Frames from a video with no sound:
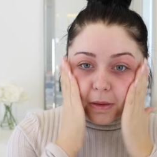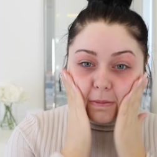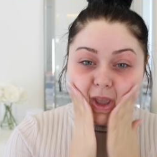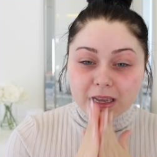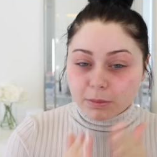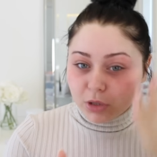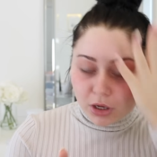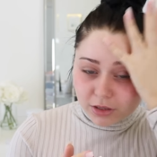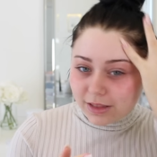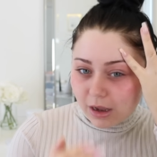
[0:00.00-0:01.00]
makeup
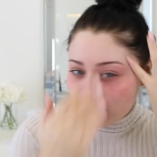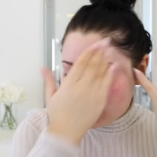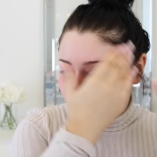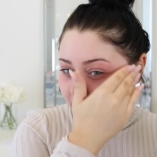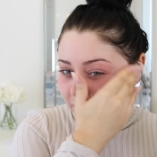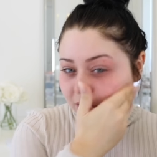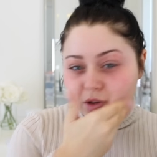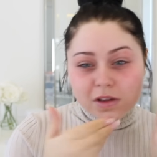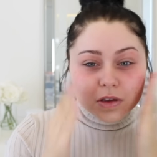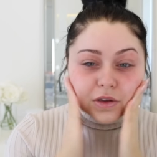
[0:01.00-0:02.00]
look. That way
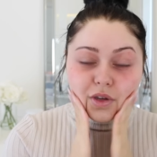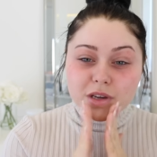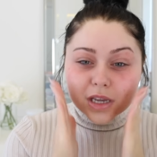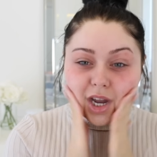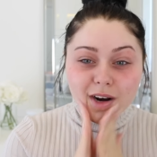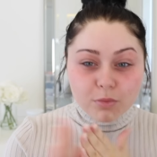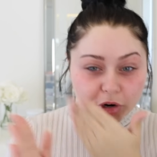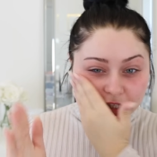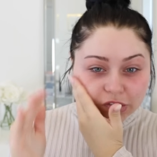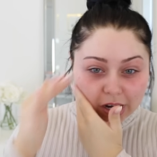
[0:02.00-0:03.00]
you can kind of
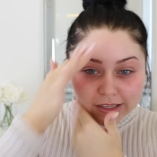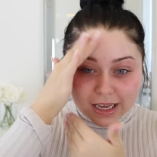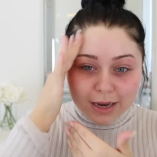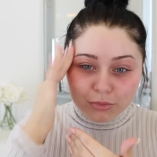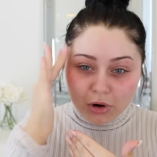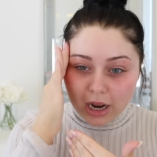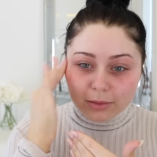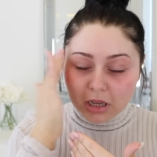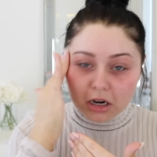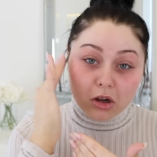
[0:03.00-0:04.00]
moisturize and
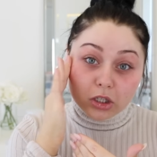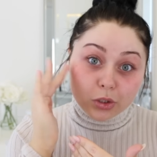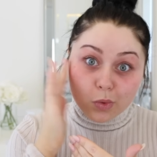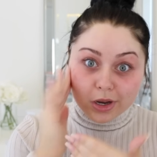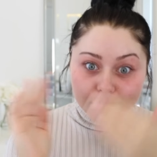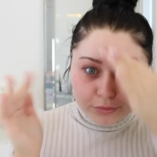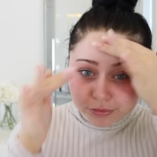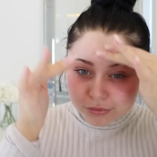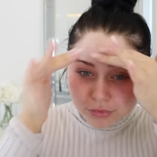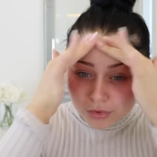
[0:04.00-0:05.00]
prime kind of all in one.
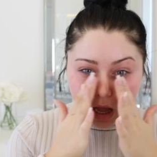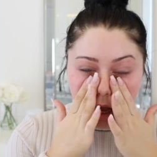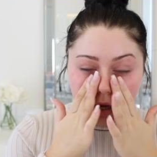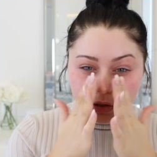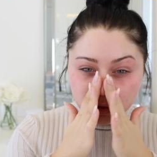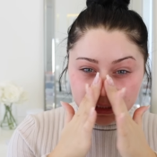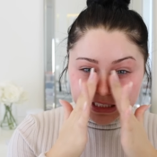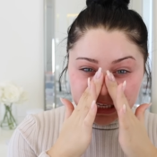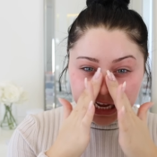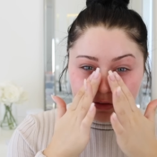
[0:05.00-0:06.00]
I also
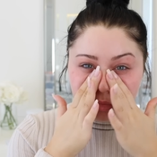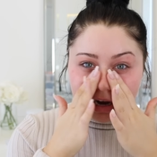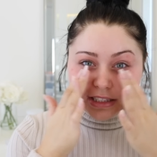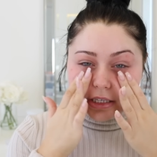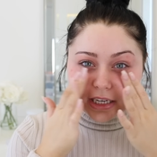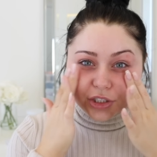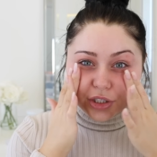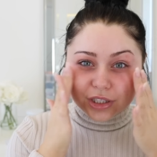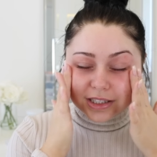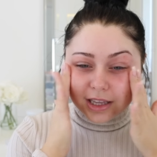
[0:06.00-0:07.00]
like to kind of press it
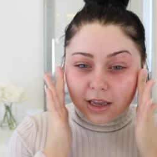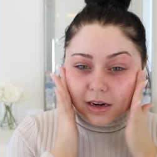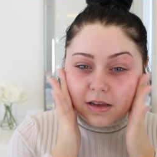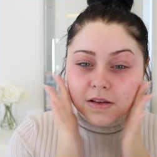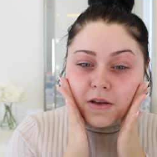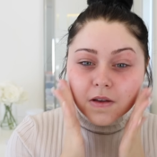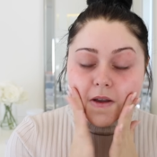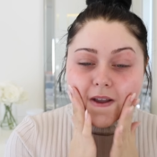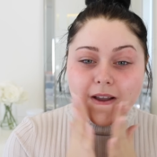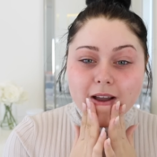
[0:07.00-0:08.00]
into the skin.
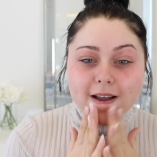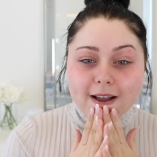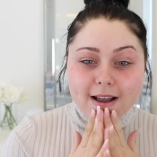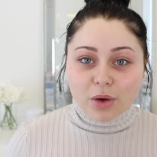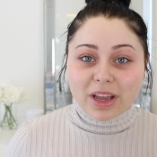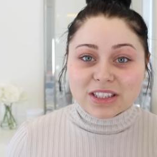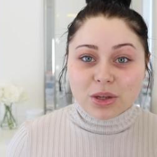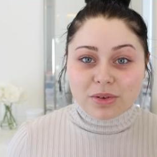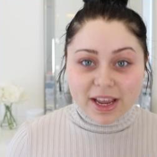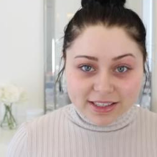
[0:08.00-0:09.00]
Okay,
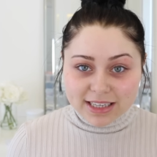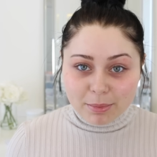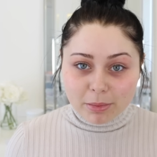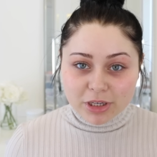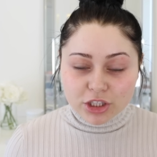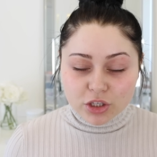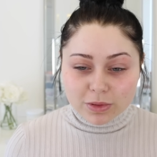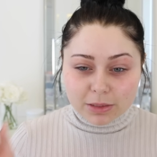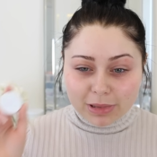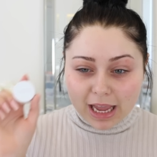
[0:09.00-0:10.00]
so next step I'm going to do
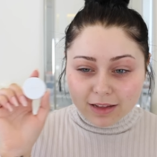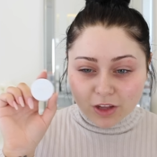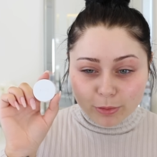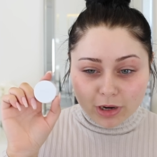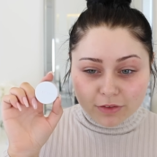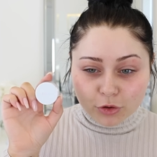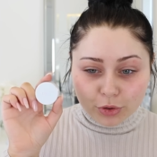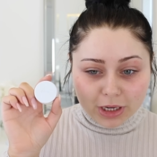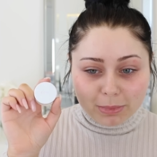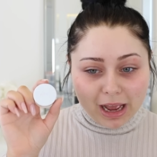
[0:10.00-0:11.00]
is apply a little bit of
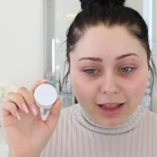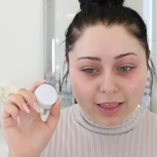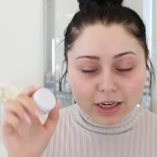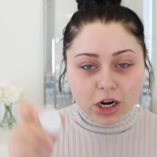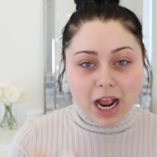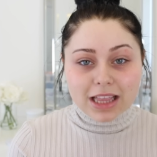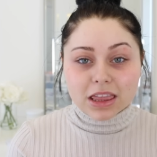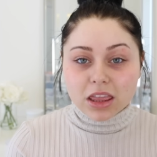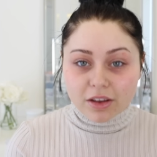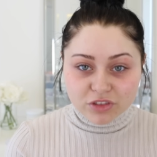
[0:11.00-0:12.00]
cream highlighter. I
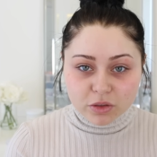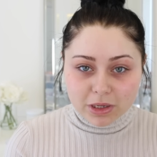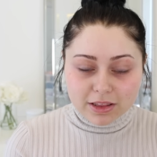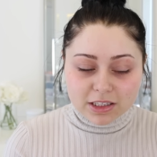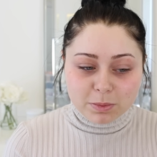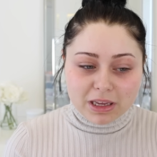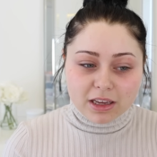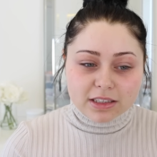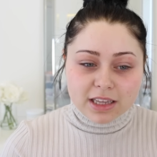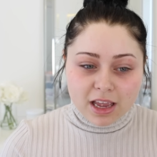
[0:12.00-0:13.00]
love doing this
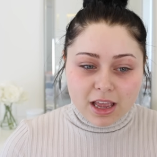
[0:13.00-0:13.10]
because